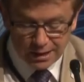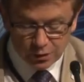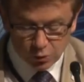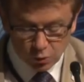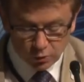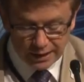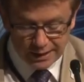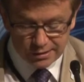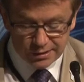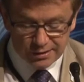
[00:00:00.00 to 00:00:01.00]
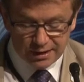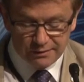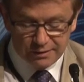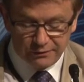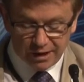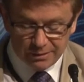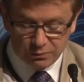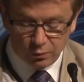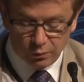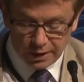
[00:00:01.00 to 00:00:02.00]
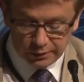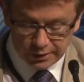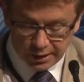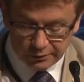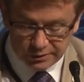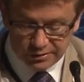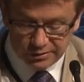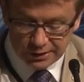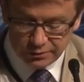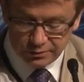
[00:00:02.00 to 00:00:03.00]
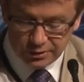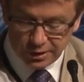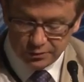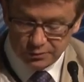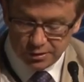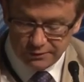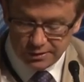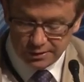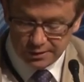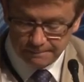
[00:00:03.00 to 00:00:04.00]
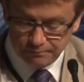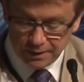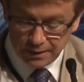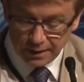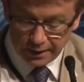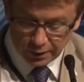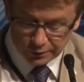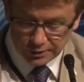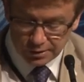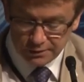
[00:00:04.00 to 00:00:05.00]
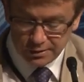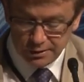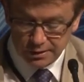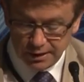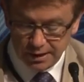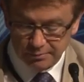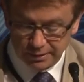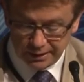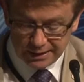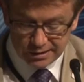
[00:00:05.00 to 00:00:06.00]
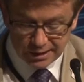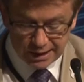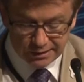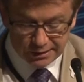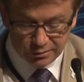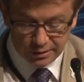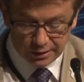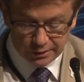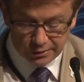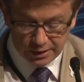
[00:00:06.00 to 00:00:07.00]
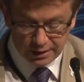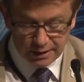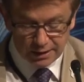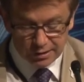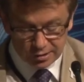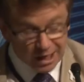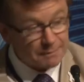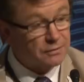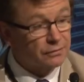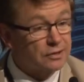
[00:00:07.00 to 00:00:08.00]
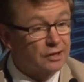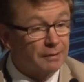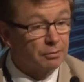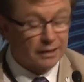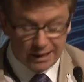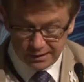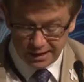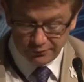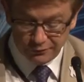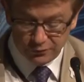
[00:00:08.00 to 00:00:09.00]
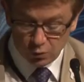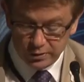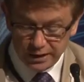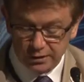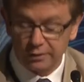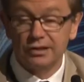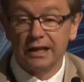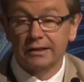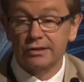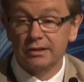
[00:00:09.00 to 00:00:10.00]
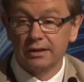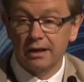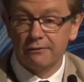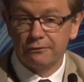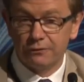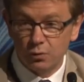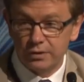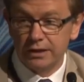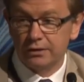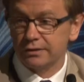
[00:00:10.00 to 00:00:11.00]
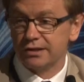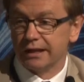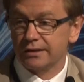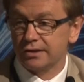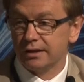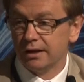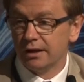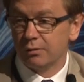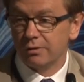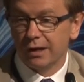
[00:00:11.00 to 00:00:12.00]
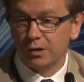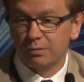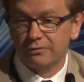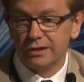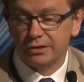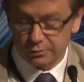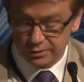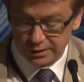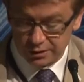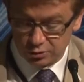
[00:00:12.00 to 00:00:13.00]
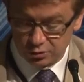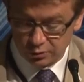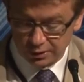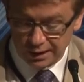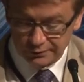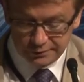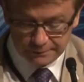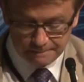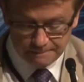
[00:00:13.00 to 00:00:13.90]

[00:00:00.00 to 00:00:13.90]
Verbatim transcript: In all cases, the families were well known to statutory social services, health services, police, and NGOs. James, for example, had had 40 contacts, 40 contacts with health professionals in his short life.